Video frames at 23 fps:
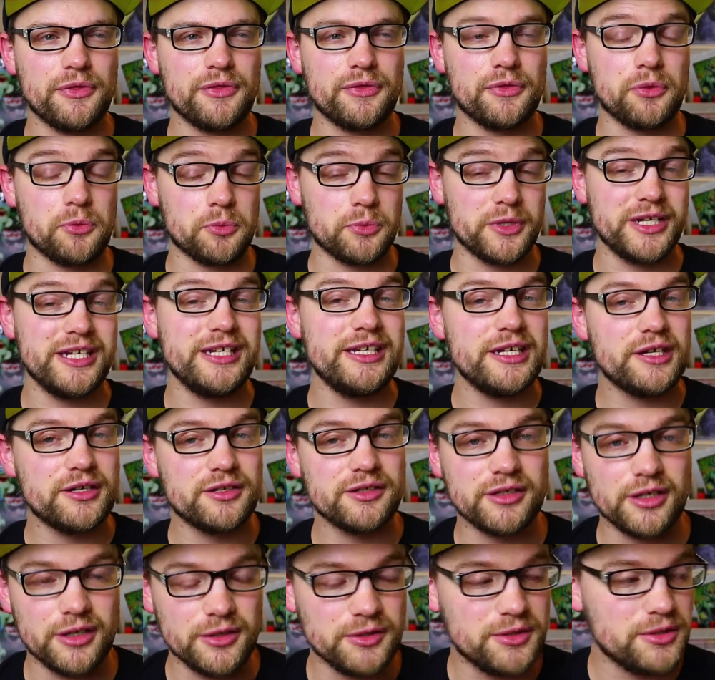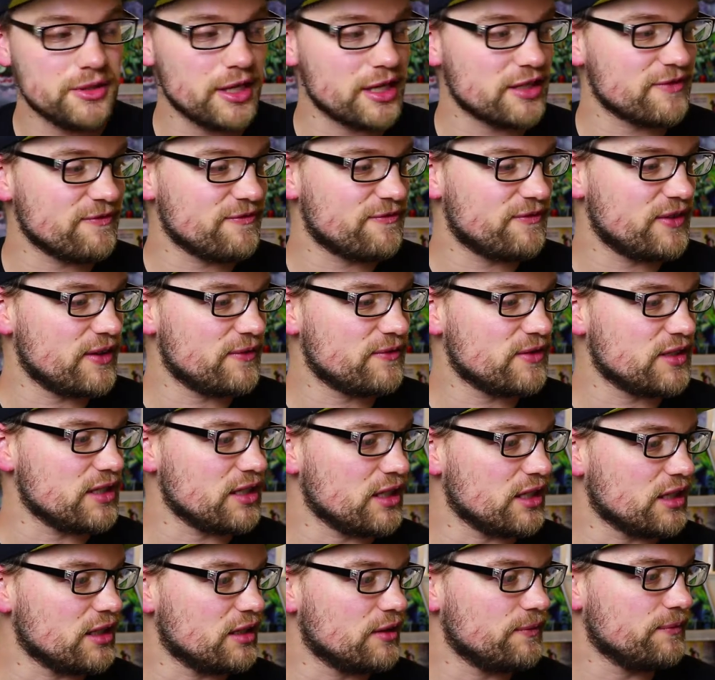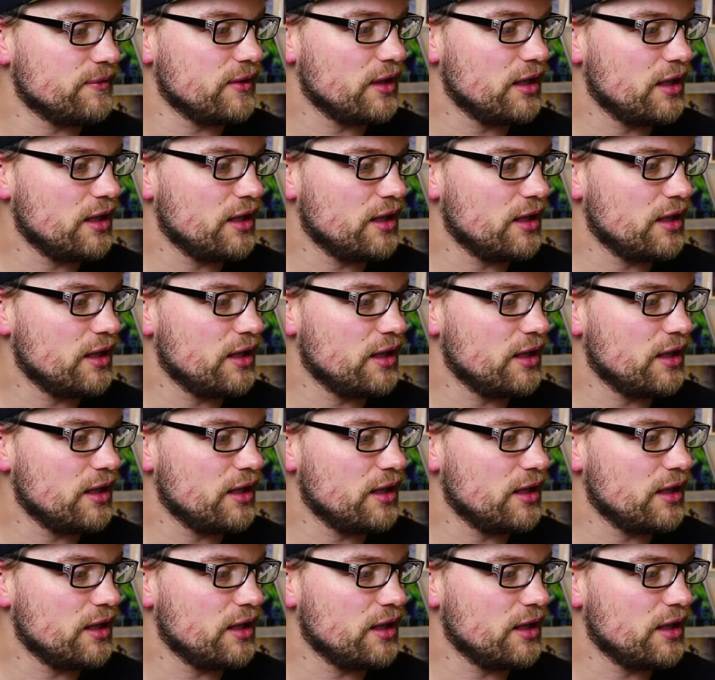3 years ago, 2015,